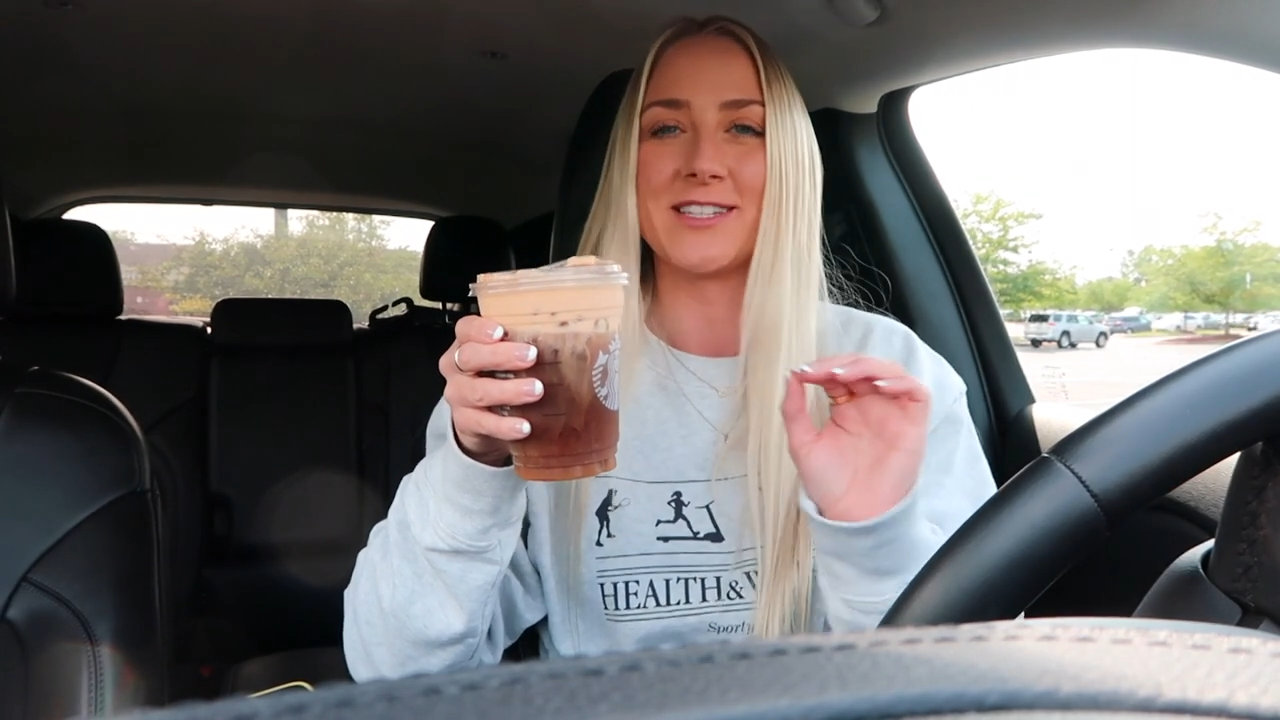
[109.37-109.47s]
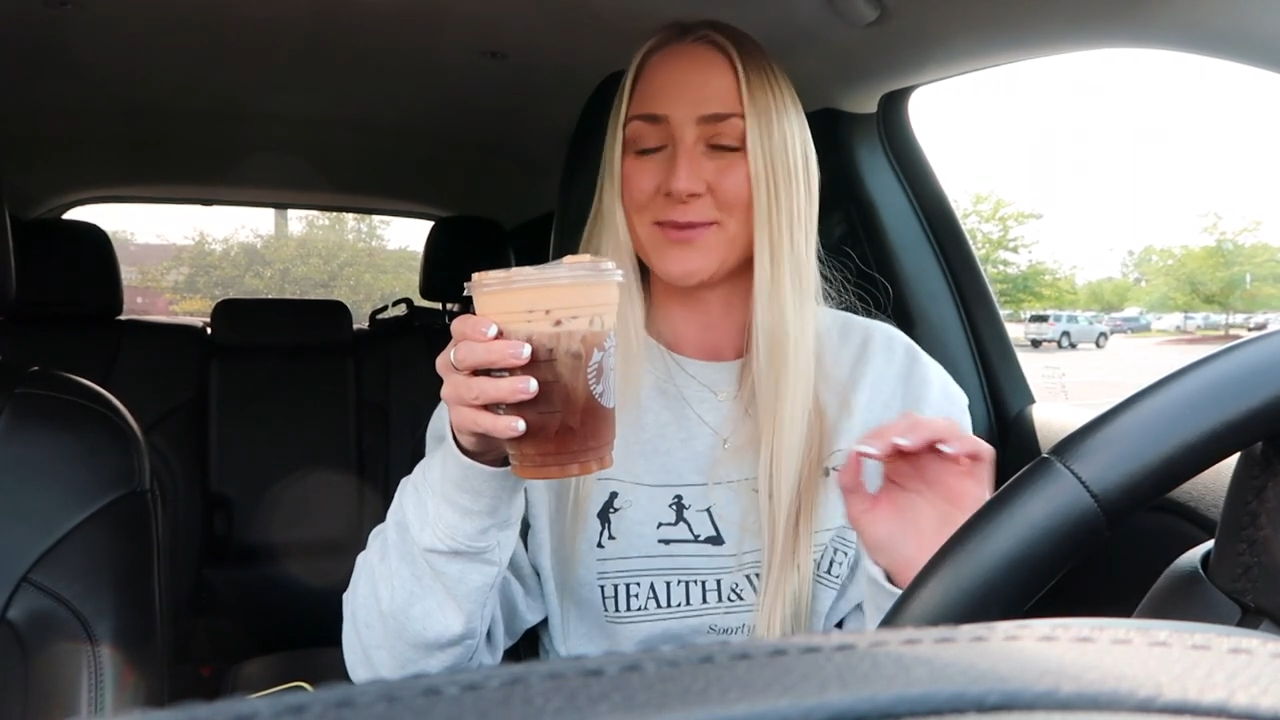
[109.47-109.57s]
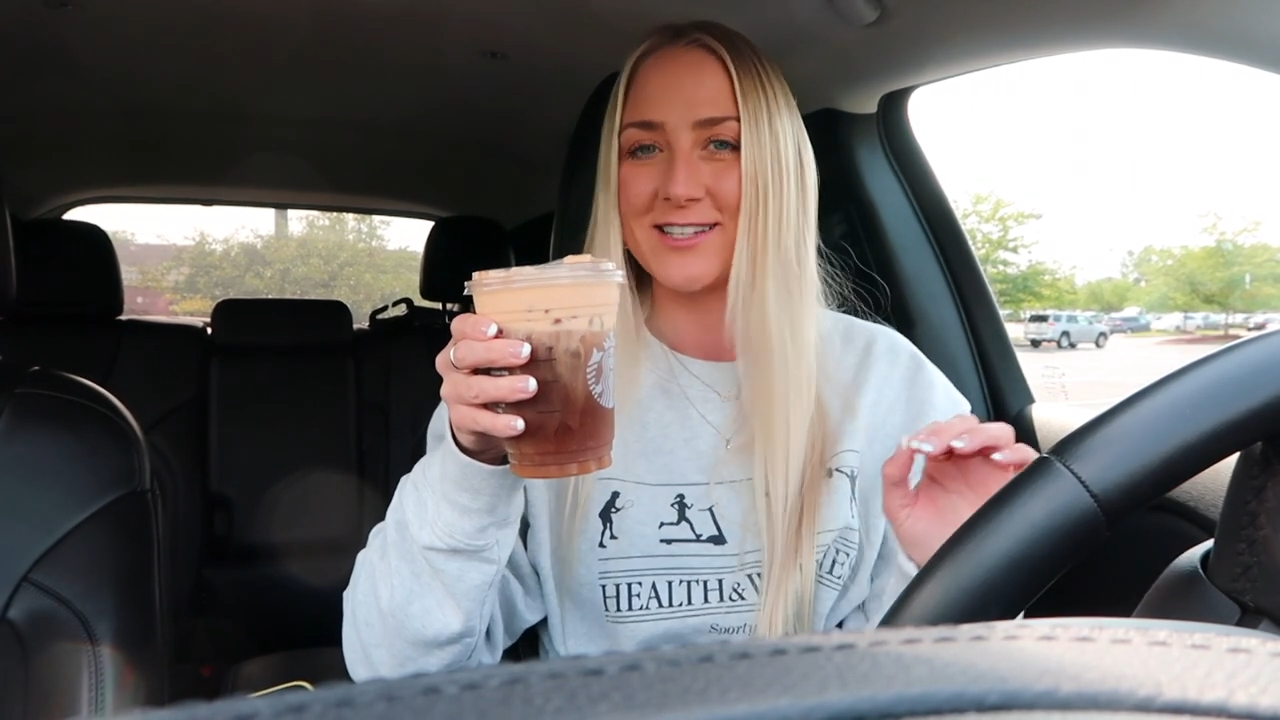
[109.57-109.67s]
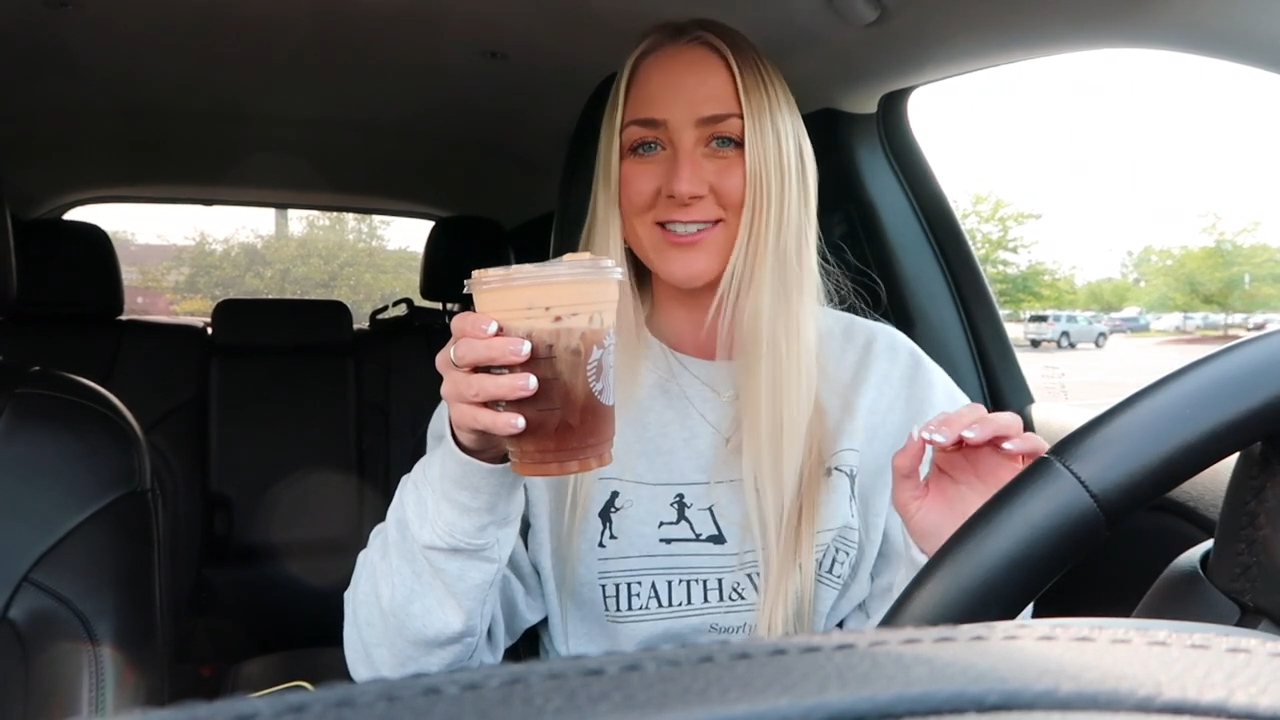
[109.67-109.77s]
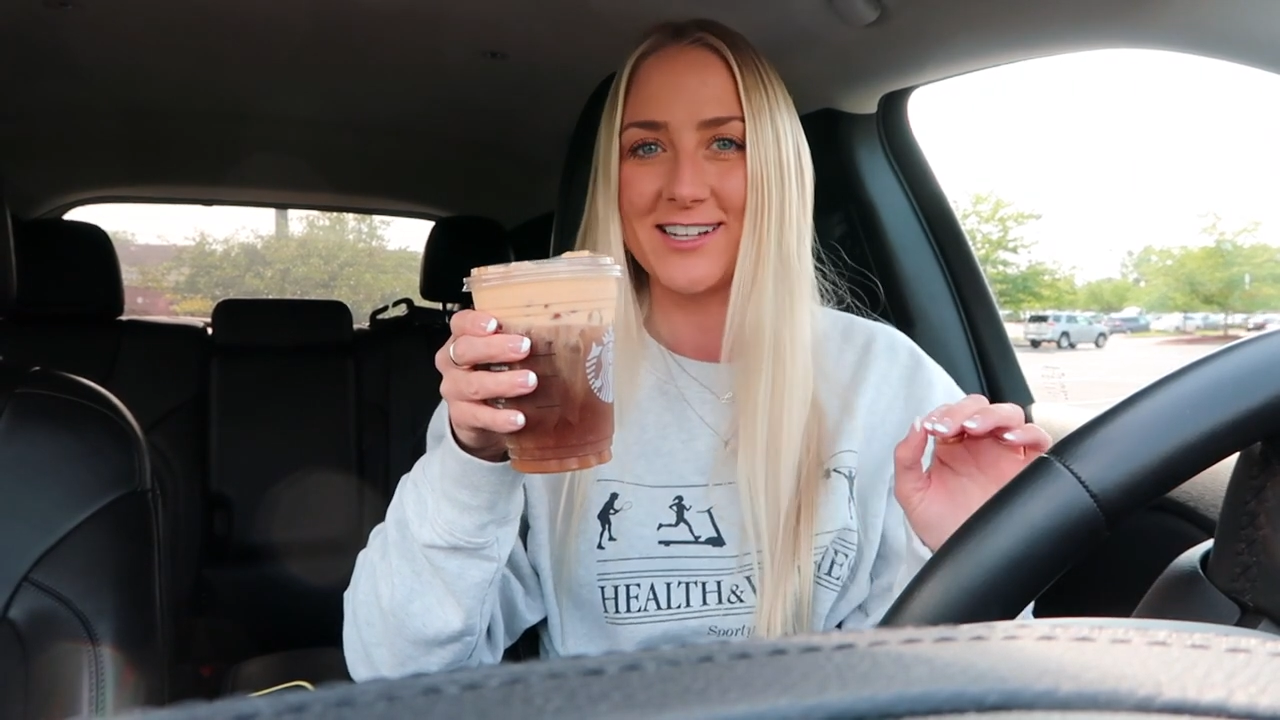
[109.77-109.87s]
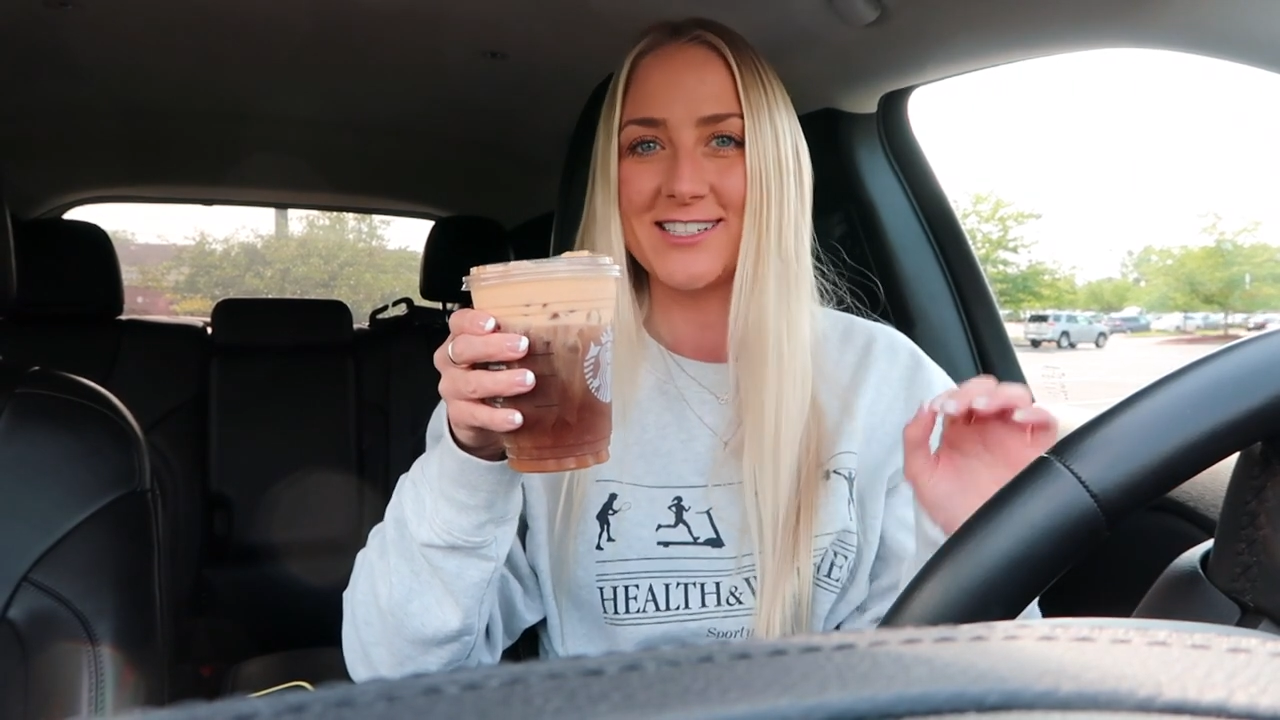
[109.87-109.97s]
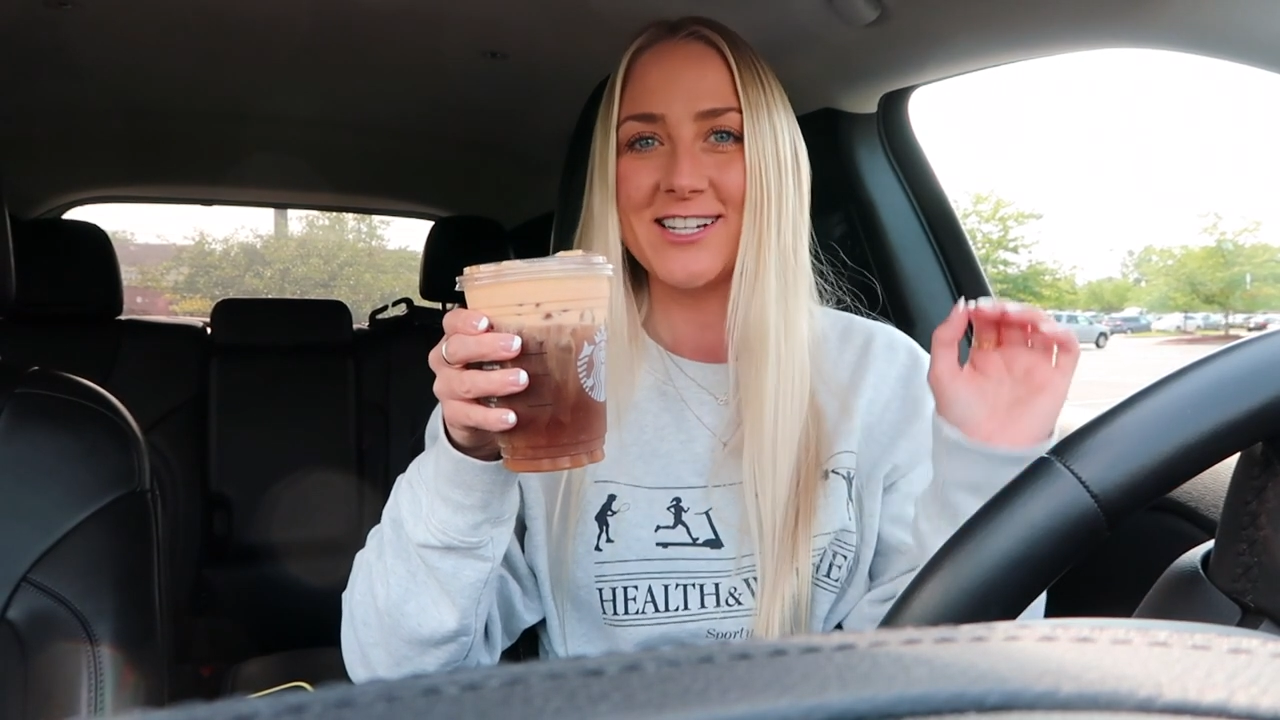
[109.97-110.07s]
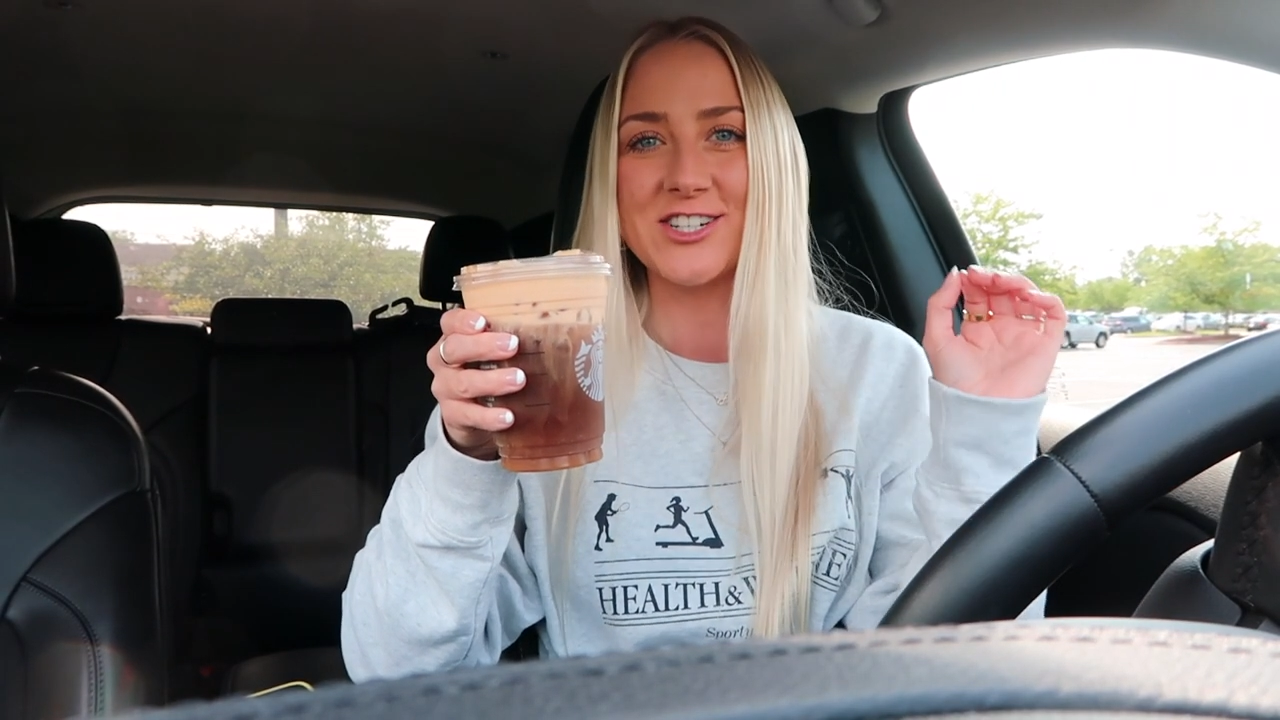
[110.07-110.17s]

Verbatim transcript: spice latte,